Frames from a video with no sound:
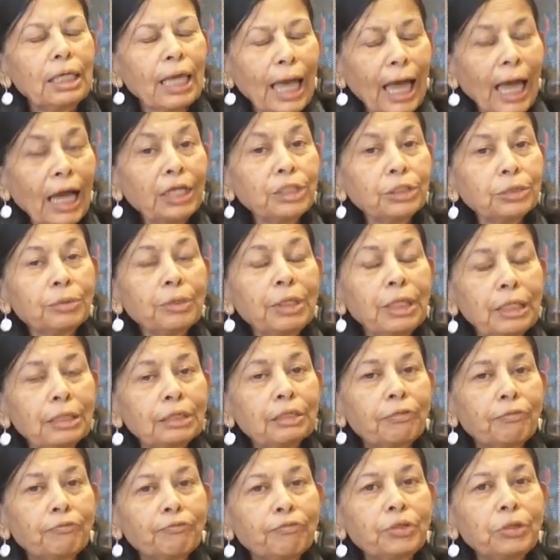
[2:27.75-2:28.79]
actually in
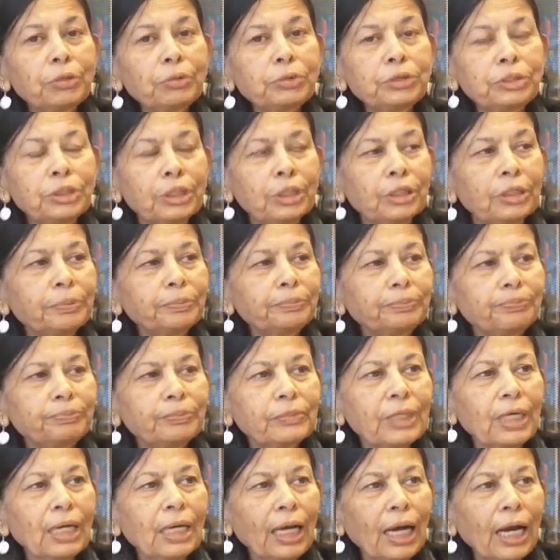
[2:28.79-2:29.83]
the future,
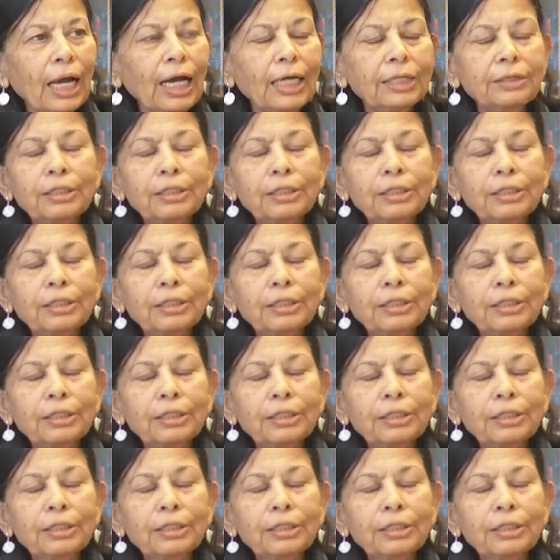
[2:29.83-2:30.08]
I